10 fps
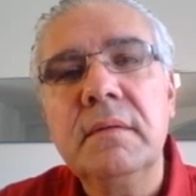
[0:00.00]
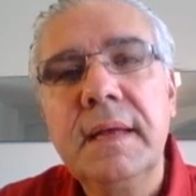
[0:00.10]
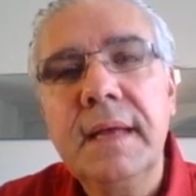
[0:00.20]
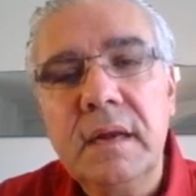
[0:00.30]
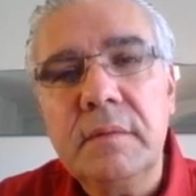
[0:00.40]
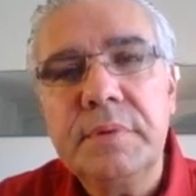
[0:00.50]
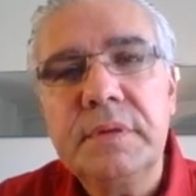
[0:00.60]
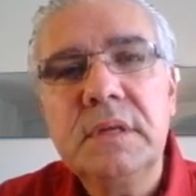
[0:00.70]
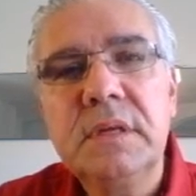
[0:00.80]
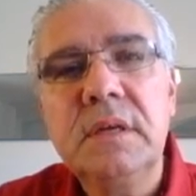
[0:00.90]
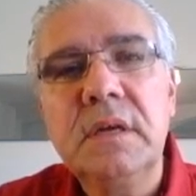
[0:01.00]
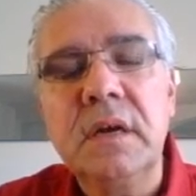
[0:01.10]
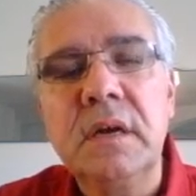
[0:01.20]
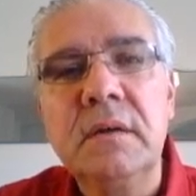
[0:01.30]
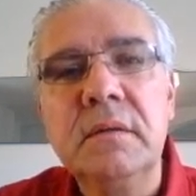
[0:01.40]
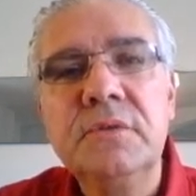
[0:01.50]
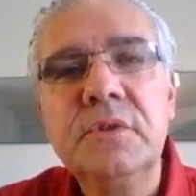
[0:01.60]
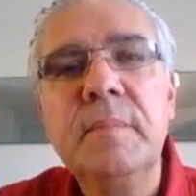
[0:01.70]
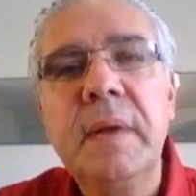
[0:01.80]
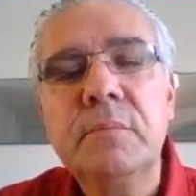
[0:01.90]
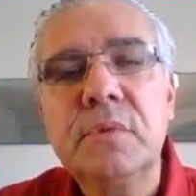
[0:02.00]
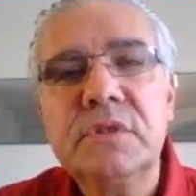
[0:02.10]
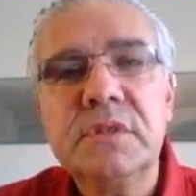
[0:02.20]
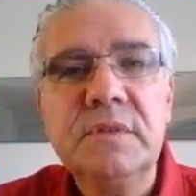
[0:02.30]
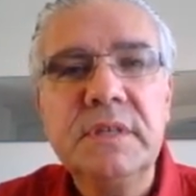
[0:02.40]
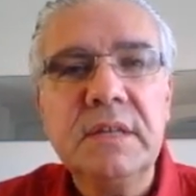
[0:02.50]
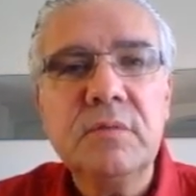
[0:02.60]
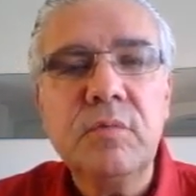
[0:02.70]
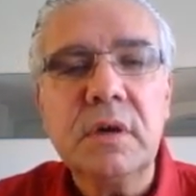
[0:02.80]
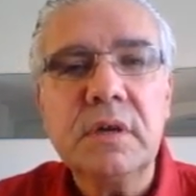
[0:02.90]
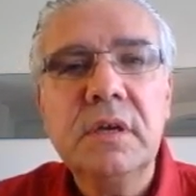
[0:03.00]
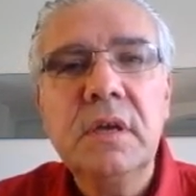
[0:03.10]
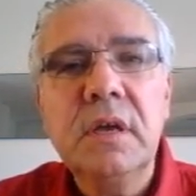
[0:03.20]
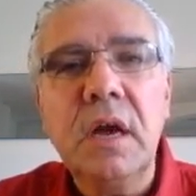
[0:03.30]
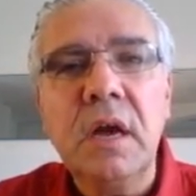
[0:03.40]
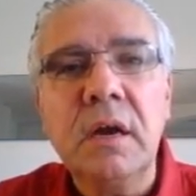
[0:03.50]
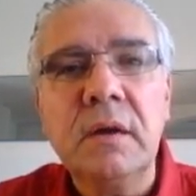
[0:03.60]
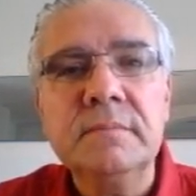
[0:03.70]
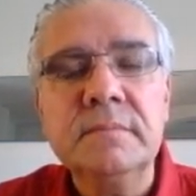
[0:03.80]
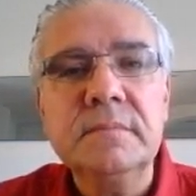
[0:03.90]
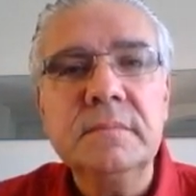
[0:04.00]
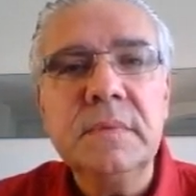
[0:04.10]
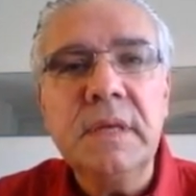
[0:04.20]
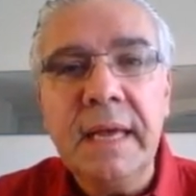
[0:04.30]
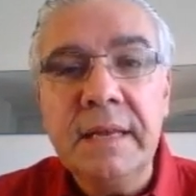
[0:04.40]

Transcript: help the members of the network and the